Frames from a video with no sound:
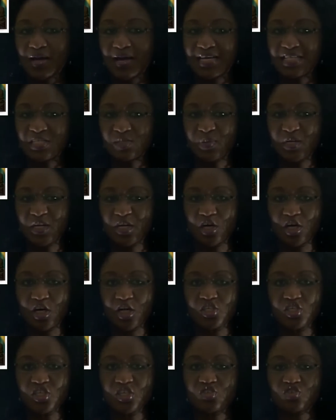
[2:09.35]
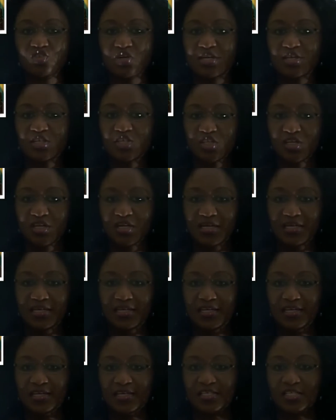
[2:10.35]
has been urging traditional
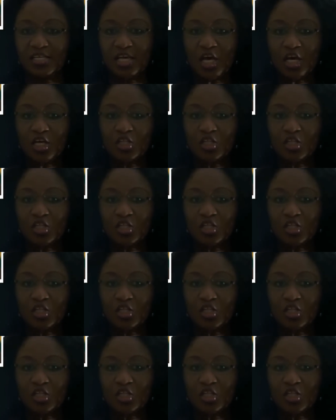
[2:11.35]
leaders